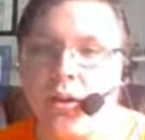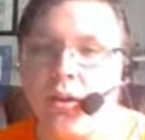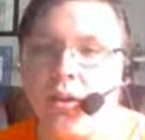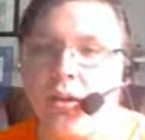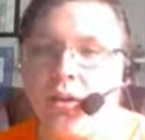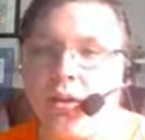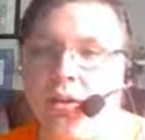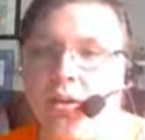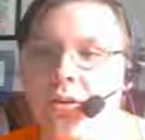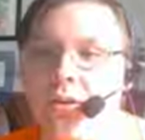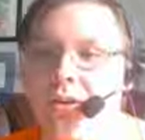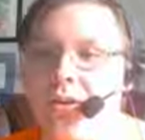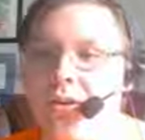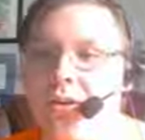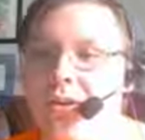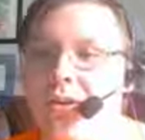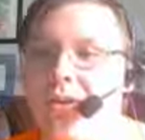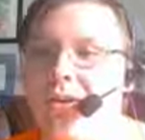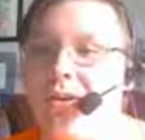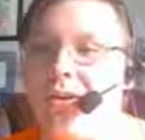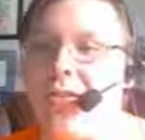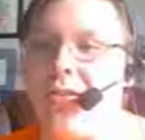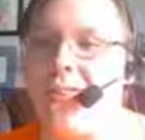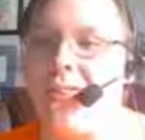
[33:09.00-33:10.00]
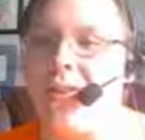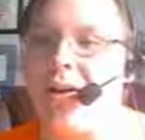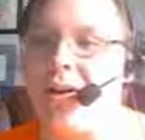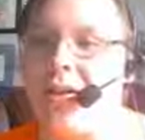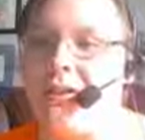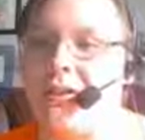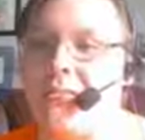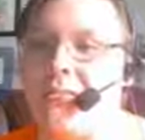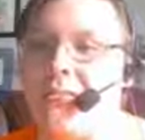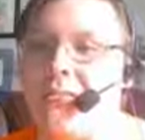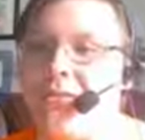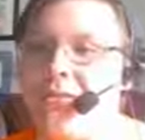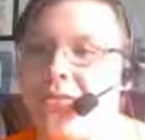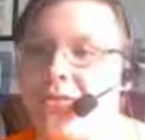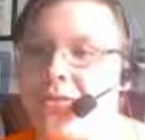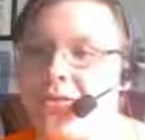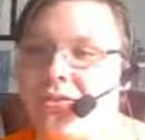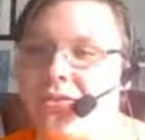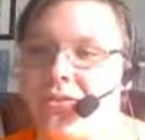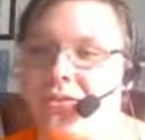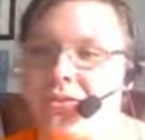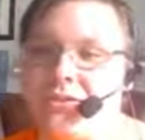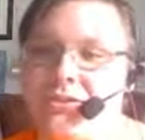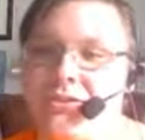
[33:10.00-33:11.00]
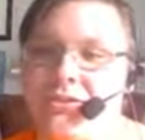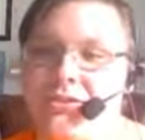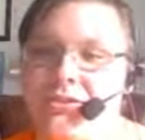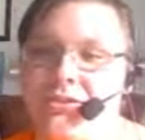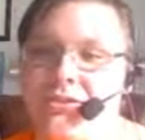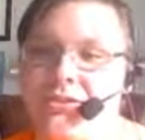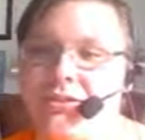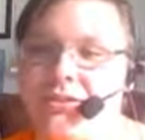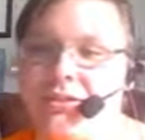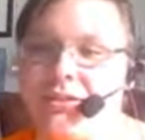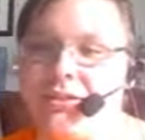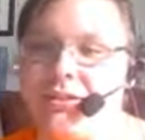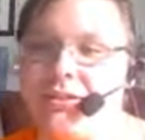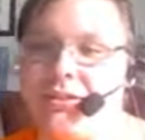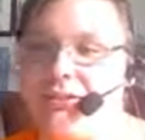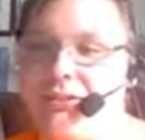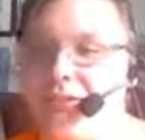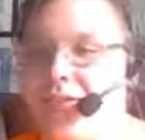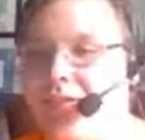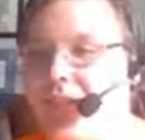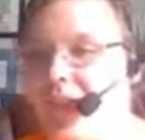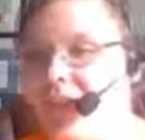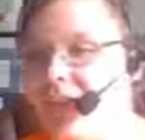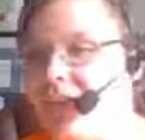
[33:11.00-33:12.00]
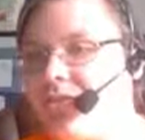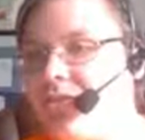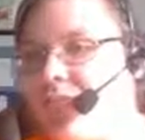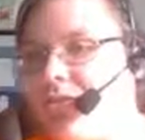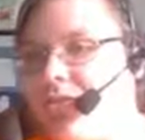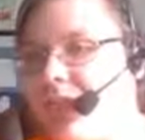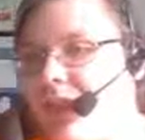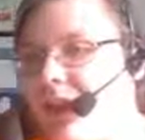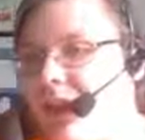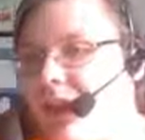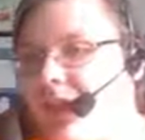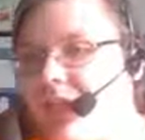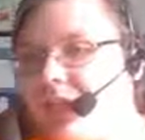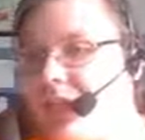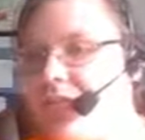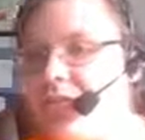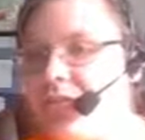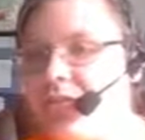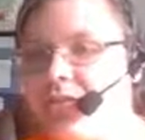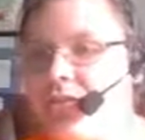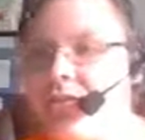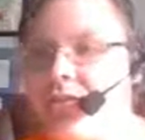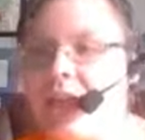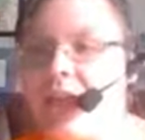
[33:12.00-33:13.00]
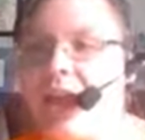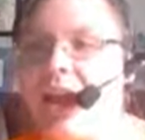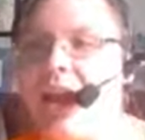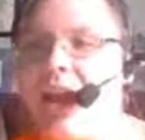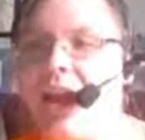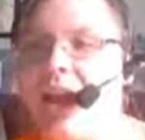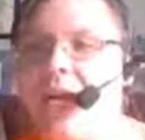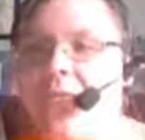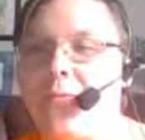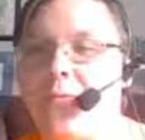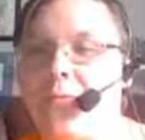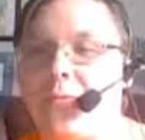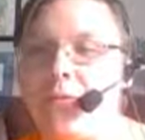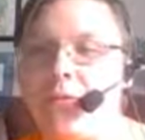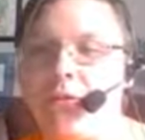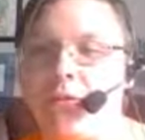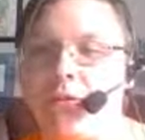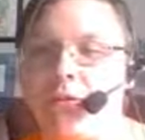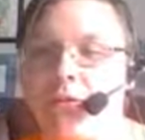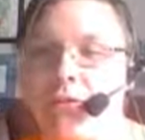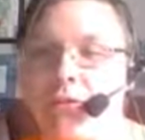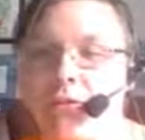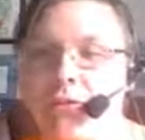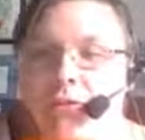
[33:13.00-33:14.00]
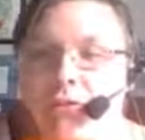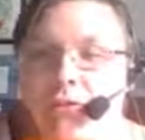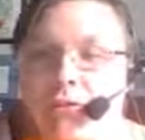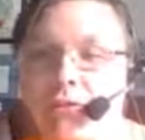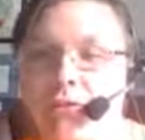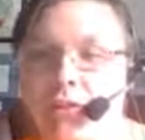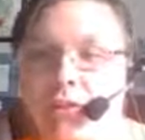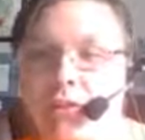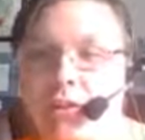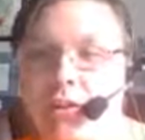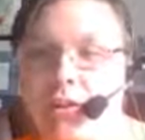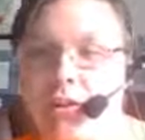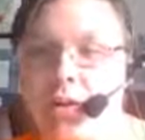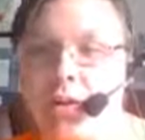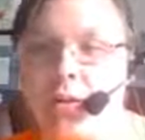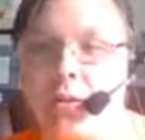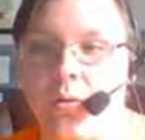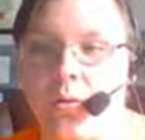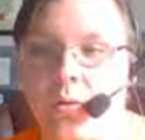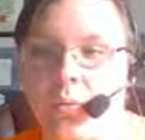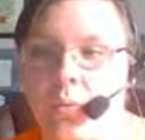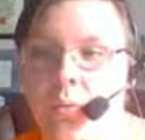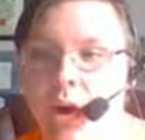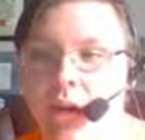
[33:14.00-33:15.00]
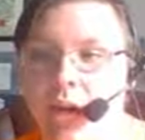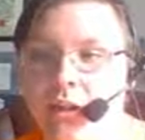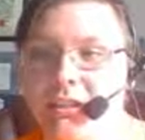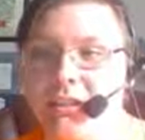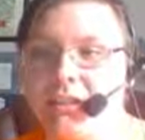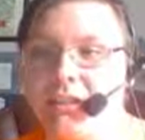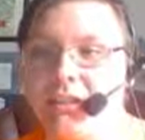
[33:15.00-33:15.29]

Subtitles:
Oh, impossible, of course. Actually, we have evidence. I have proof. What?